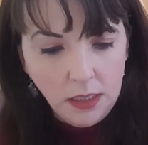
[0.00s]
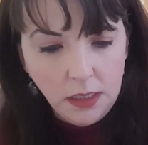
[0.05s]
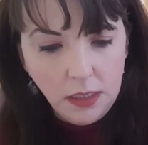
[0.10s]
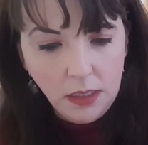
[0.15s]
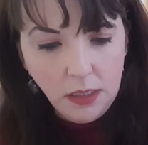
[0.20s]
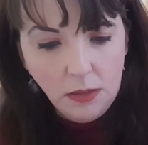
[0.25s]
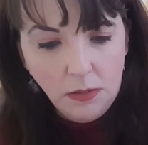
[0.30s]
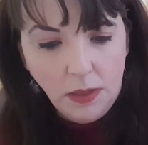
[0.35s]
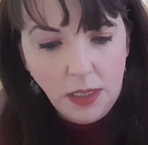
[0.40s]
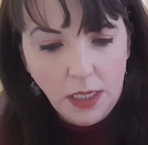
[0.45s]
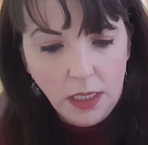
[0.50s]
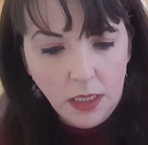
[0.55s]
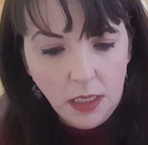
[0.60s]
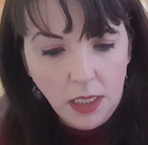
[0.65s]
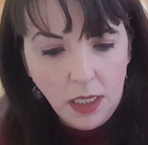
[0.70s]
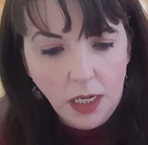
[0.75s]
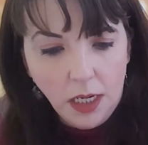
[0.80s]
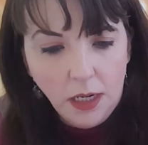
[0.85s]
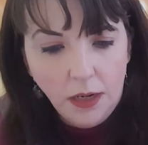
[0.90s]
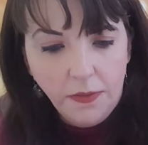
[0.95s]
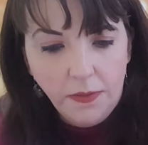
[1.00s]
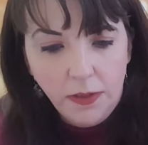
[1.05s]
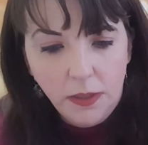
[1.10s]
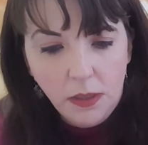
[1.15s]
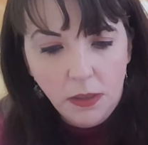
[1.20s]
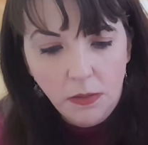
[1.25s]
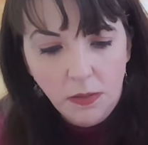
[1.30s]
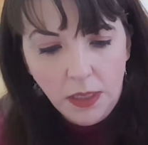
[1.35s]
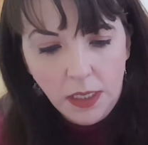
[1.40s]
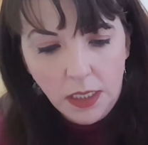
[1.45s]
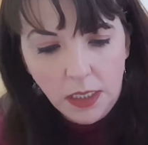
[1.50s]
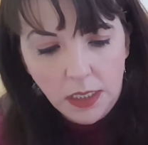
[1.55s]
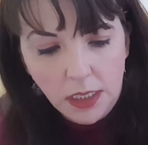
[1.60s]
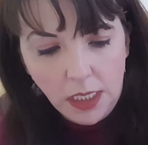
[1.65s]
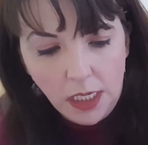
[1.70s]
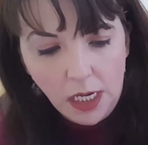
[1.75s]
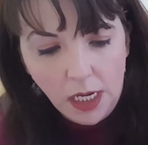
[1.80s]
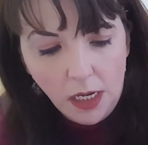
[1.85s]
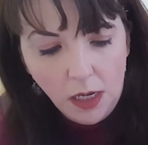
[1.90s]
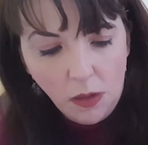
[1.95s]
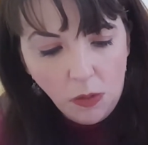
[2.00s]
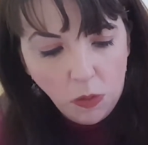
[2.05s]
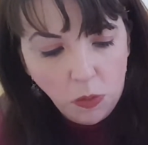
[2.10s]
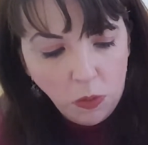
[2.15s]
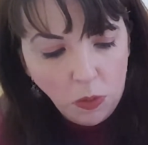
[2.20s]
So I have no idea